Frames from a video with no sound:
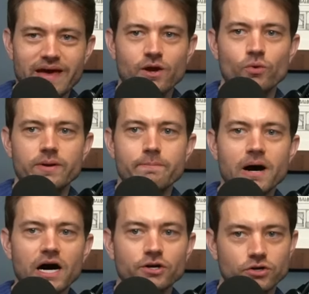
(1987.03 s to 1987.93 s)
Penguin
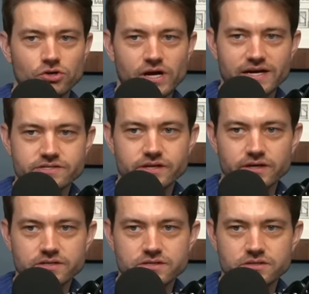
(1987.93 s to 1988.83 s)
Modern
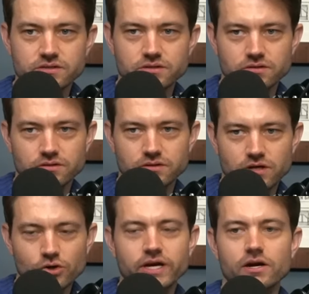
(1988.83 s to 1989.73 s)
Classics.
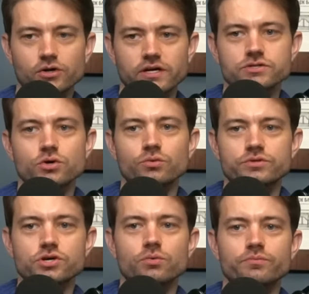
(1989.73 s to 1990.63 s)
Okay. So
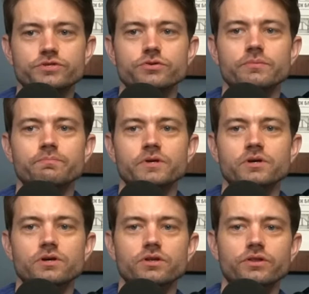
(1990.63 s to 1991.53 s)
the
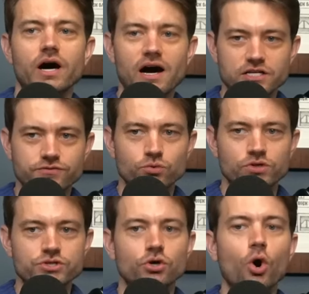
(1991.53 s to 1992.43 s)
Oxford
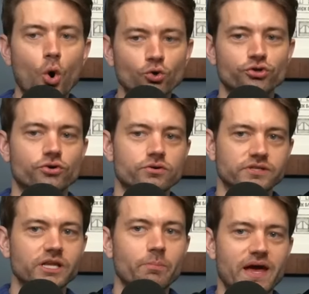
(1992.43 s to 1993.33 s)
ones are
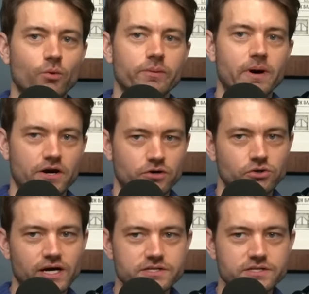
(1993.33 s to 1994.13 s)
older than the Penguin Modern